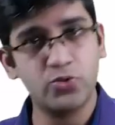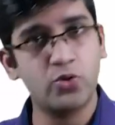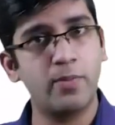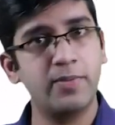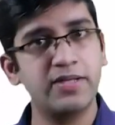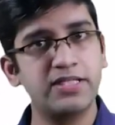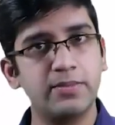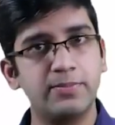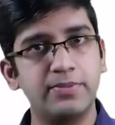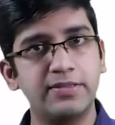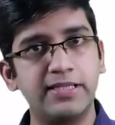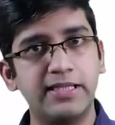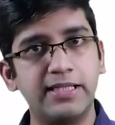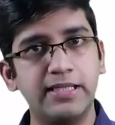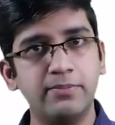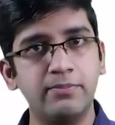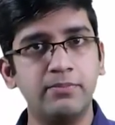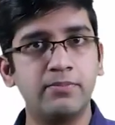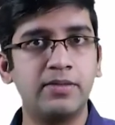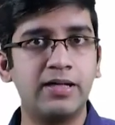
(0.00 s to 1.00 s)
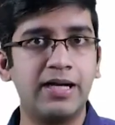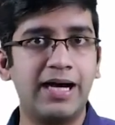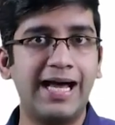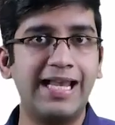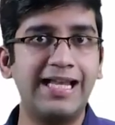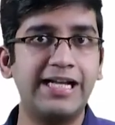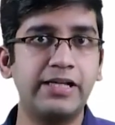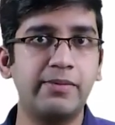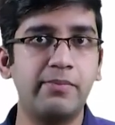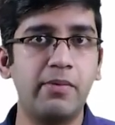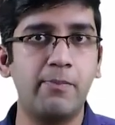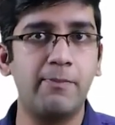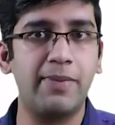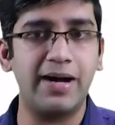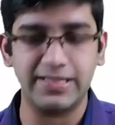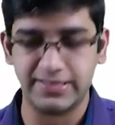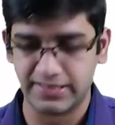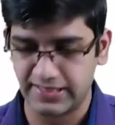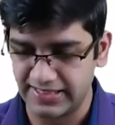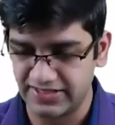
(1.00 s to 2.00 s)
squamous epithelium highlighted by
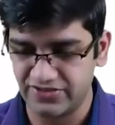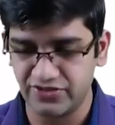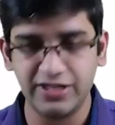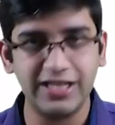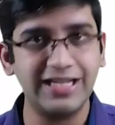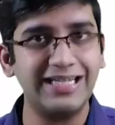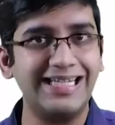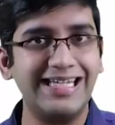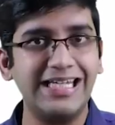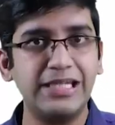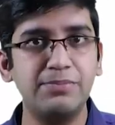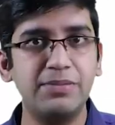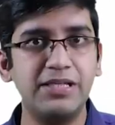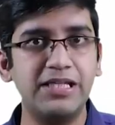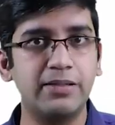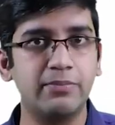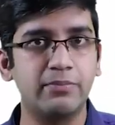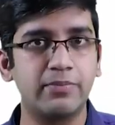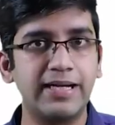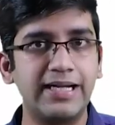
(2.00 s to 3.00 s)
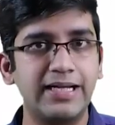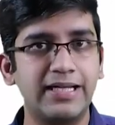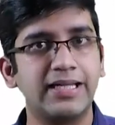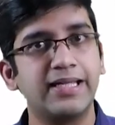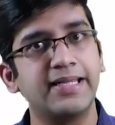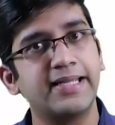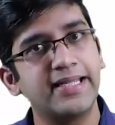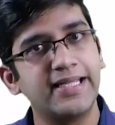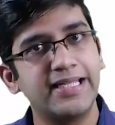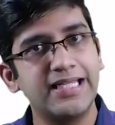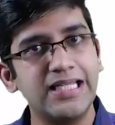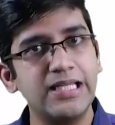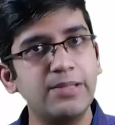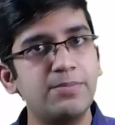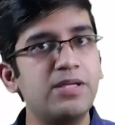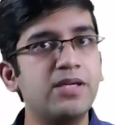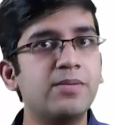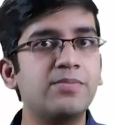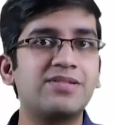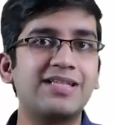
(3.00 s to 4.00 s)
PAS. It's written EBM, right?
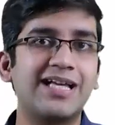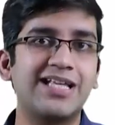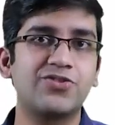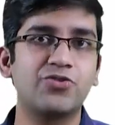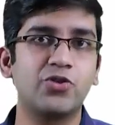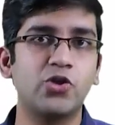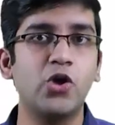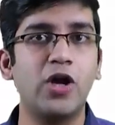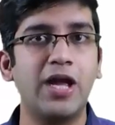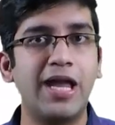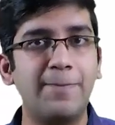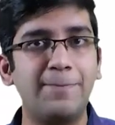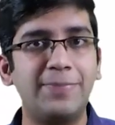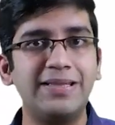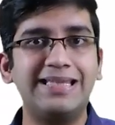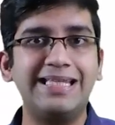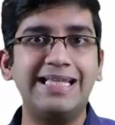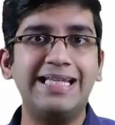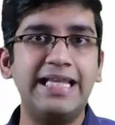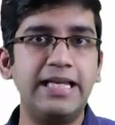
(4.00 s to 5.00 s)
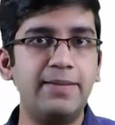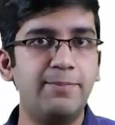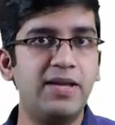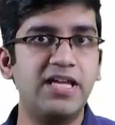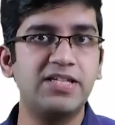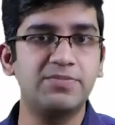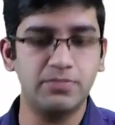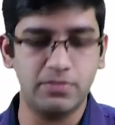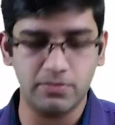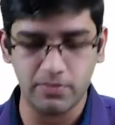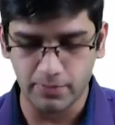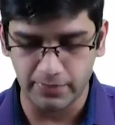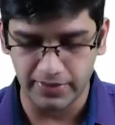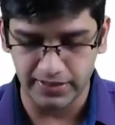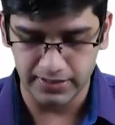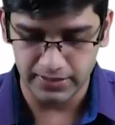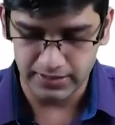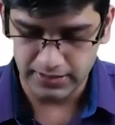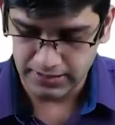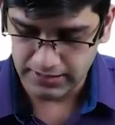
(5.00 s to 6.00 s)
EBM stands for your epithelial basement
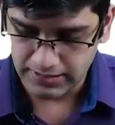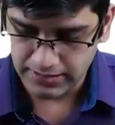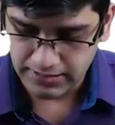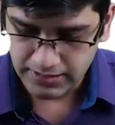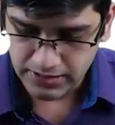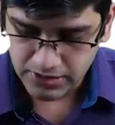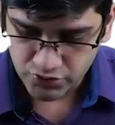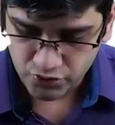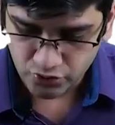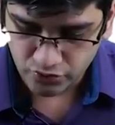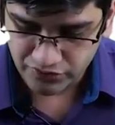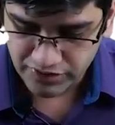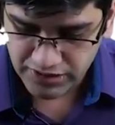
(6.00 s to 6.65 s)
membrane. So